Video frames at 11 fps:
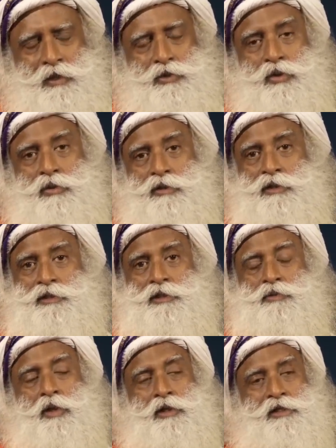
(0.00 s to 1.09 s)
So this
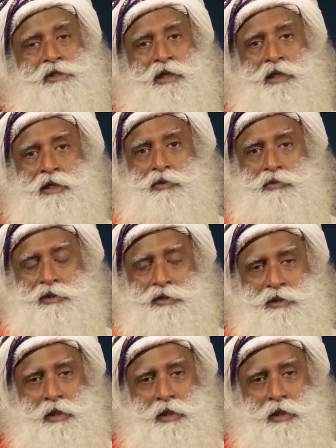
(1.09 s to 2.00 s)
is what is leading to this.